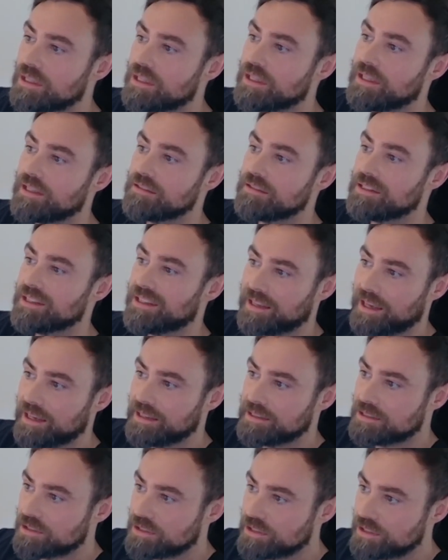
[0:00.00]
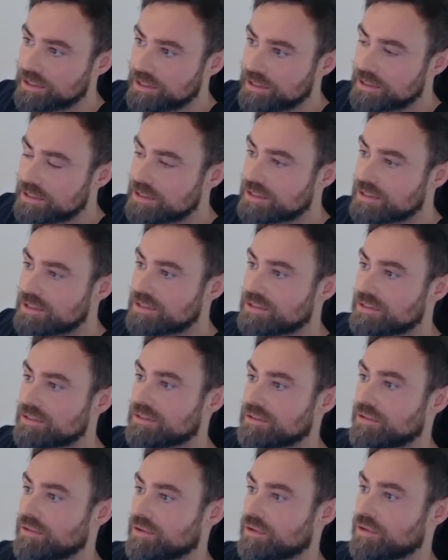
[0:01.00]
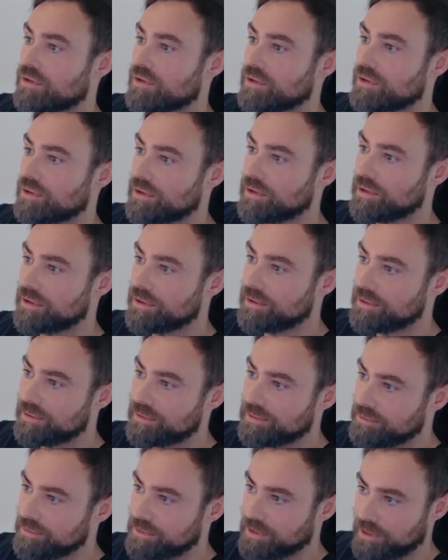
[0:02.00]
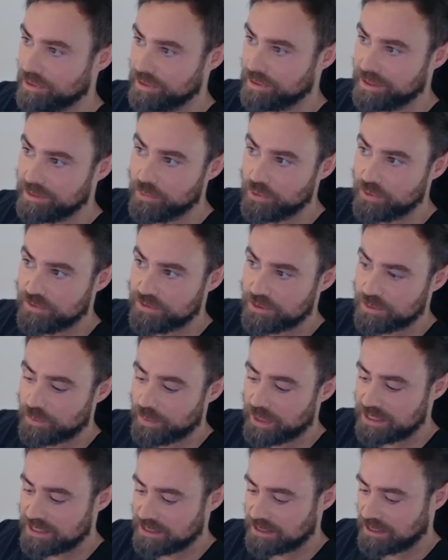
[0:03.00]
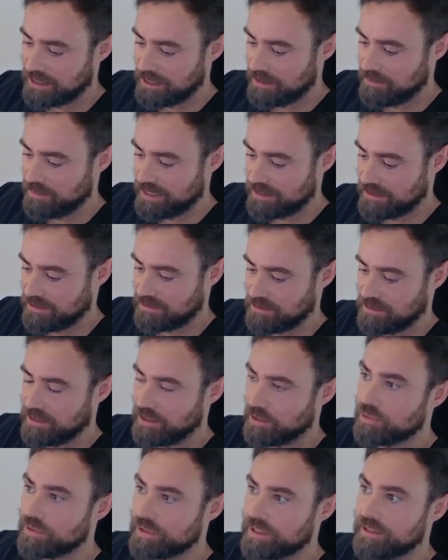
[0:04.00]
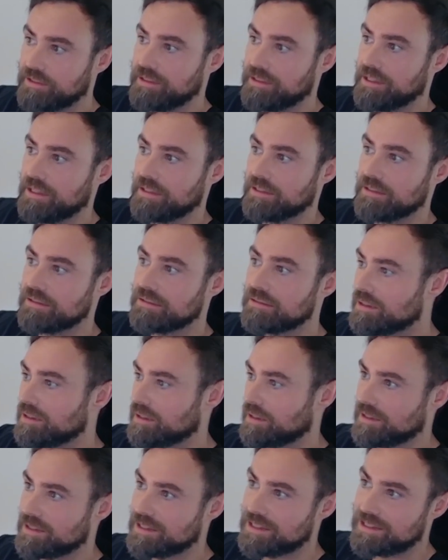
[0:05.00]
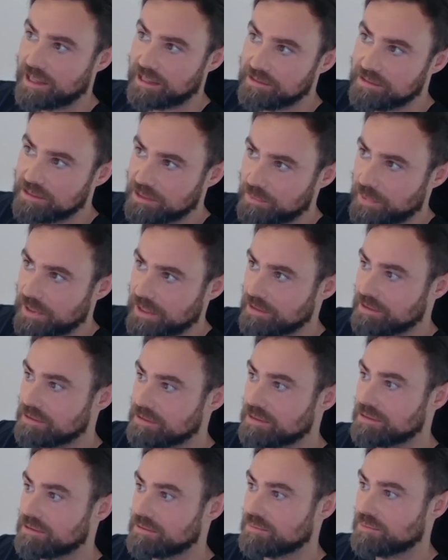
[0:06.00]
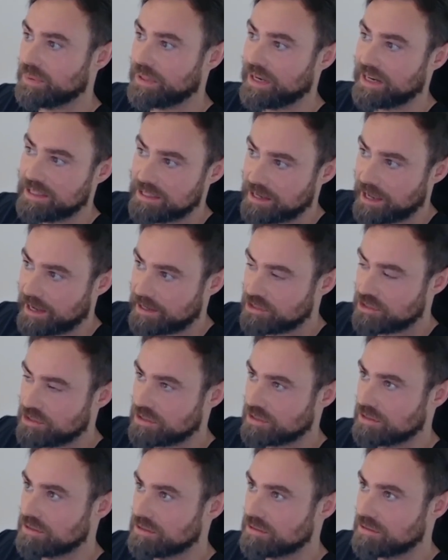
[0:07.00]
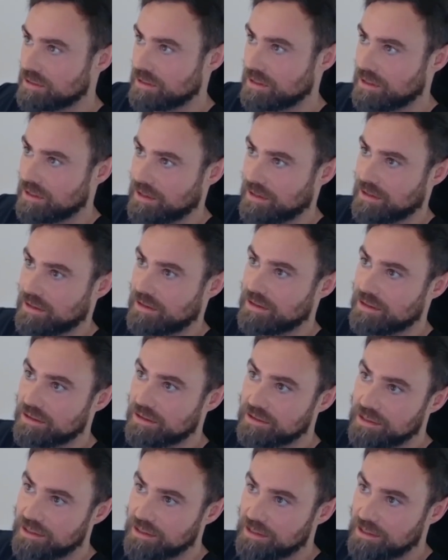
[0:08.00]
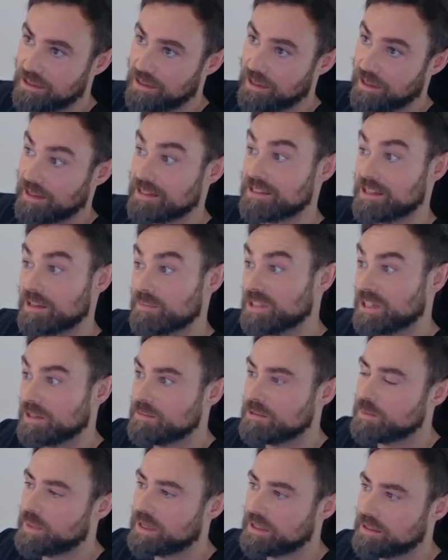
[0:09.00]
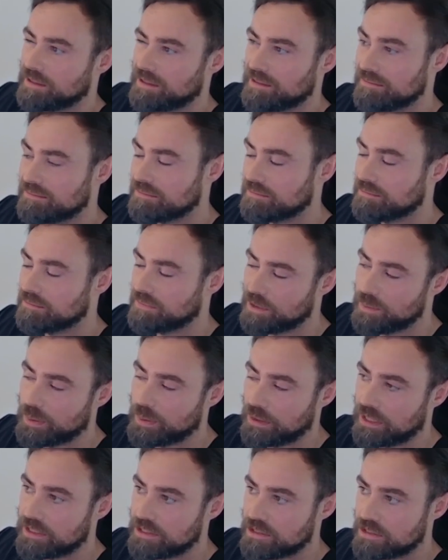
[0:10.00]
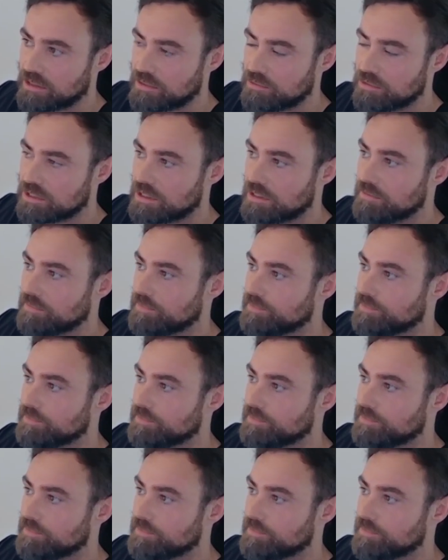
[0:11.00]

indicators, or it moves basically based on liquidity and sentiment, price action, and sometimes manipulation, I would say.